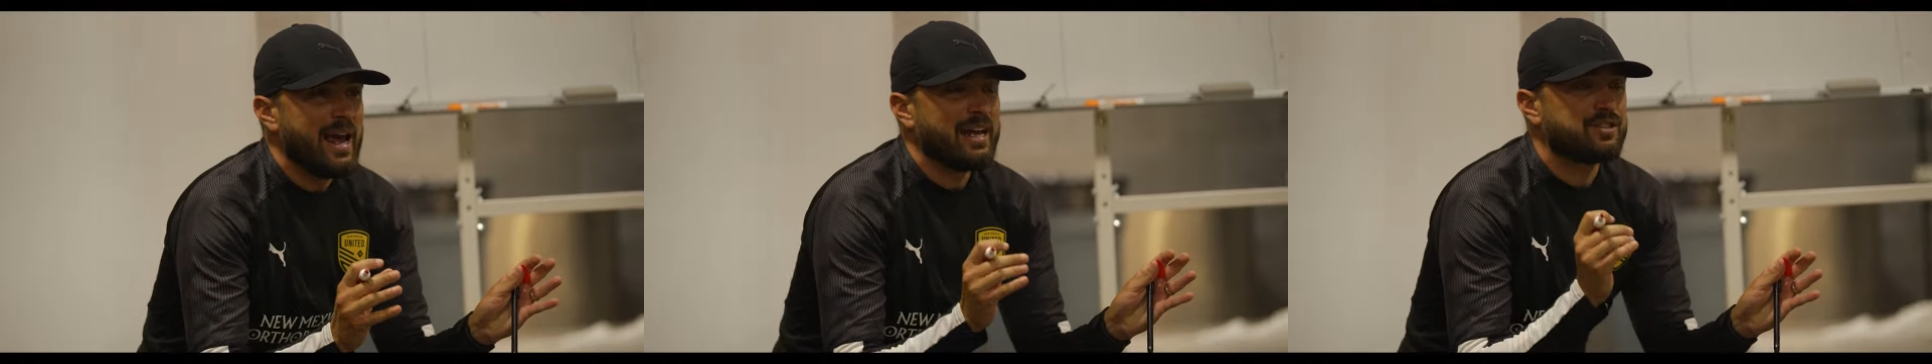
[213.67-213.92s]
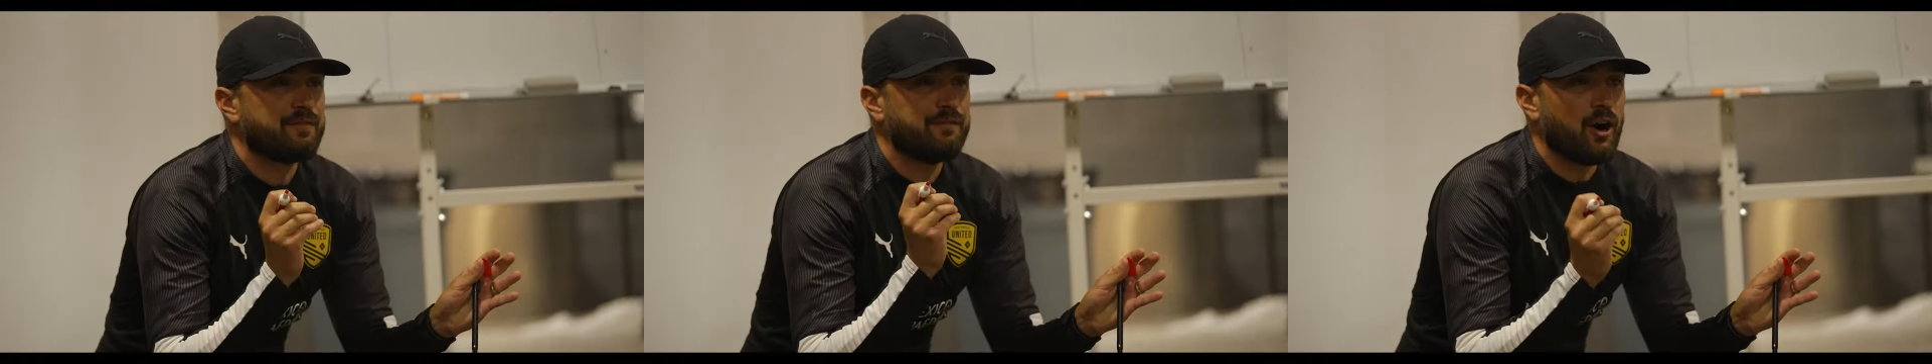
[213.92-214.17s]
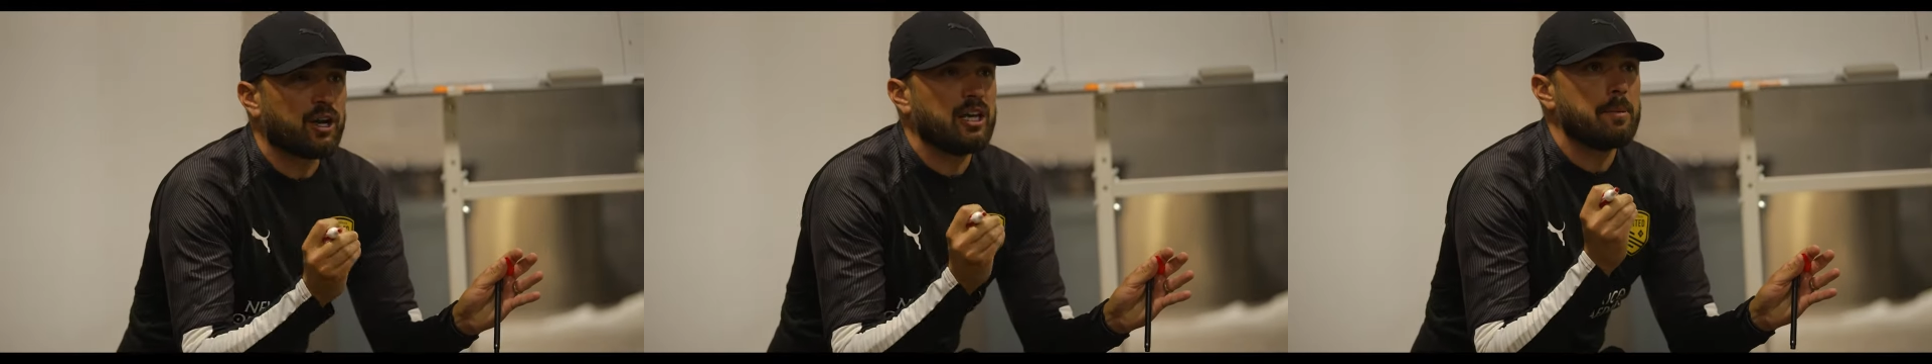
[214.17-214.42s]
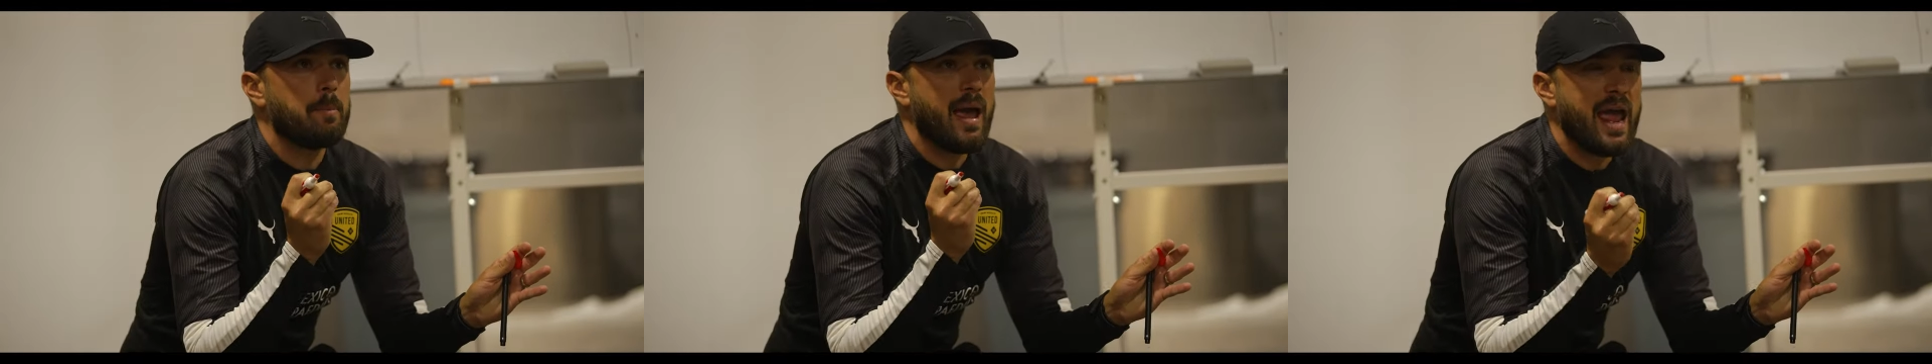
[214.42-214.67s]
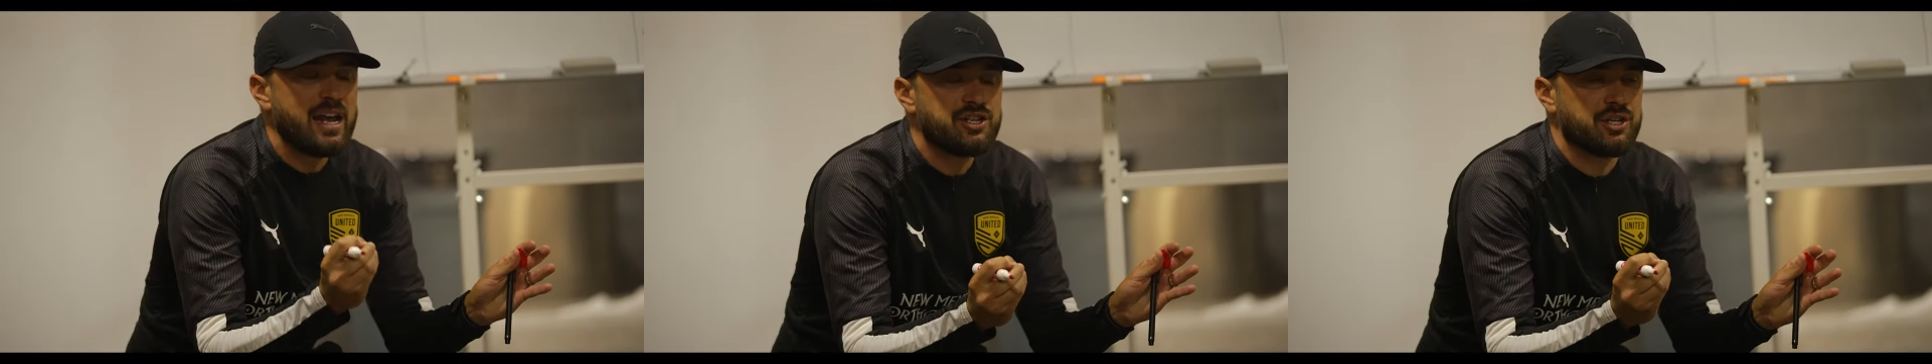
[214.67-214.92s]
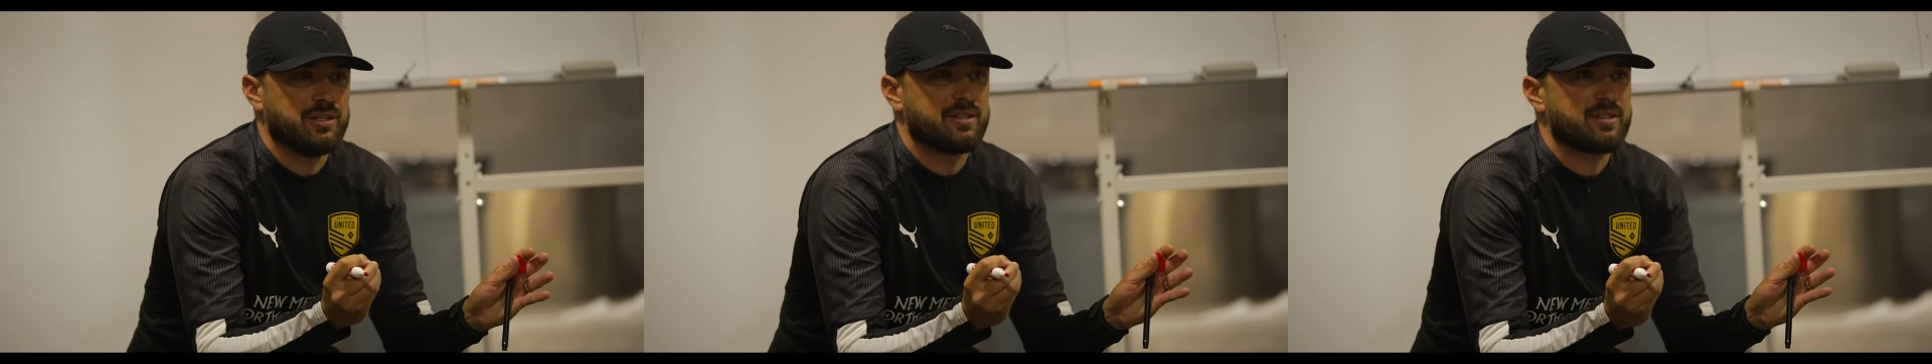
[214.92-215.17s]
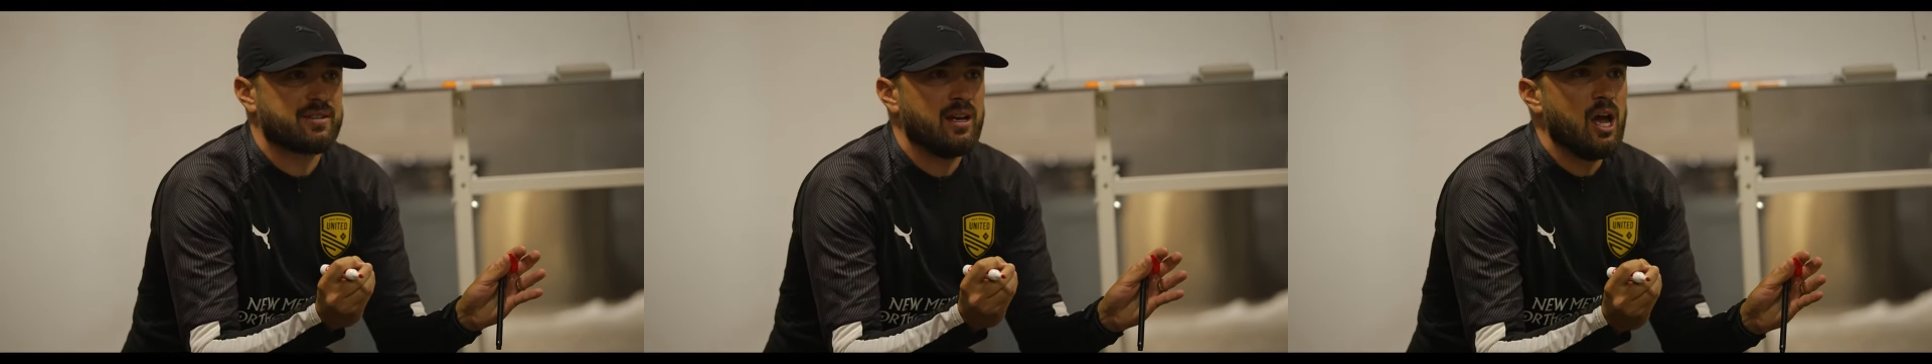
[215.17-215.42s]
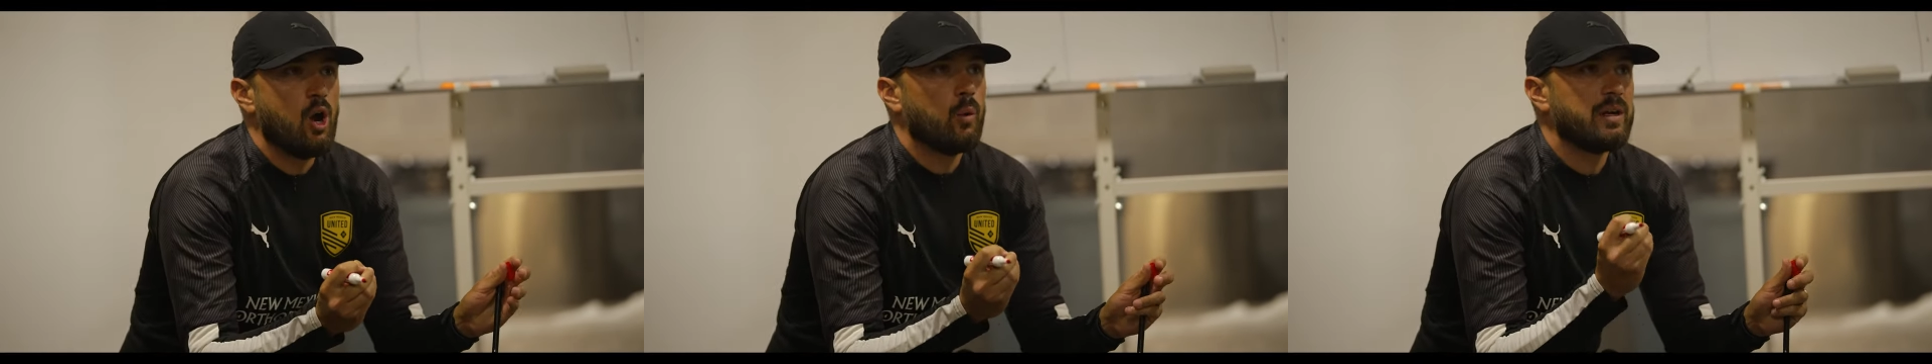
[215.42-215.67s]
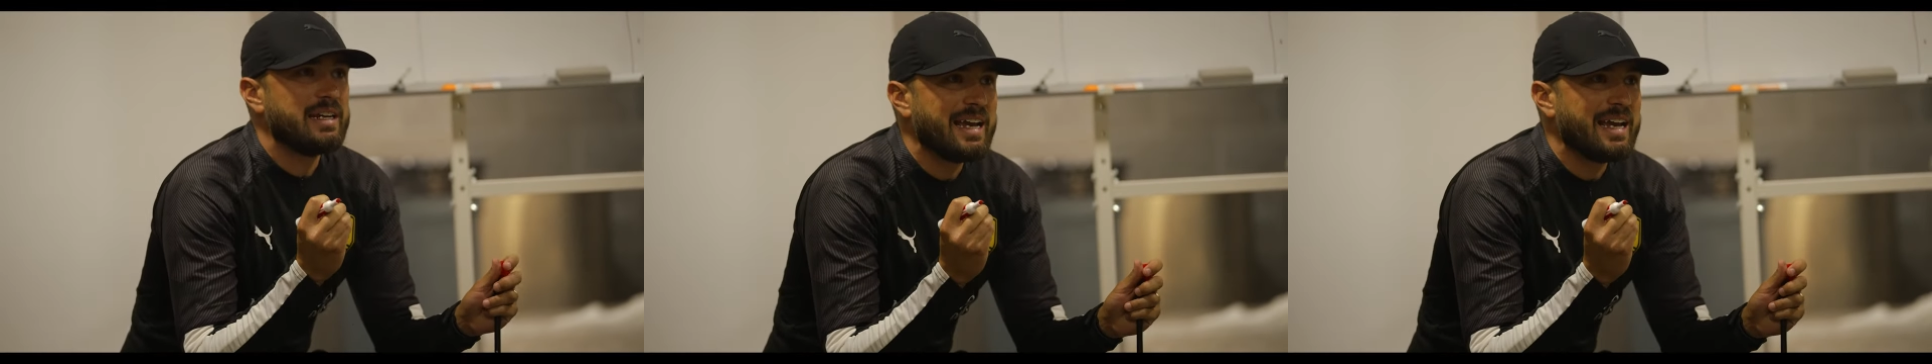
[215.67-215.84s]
with our team, but probably more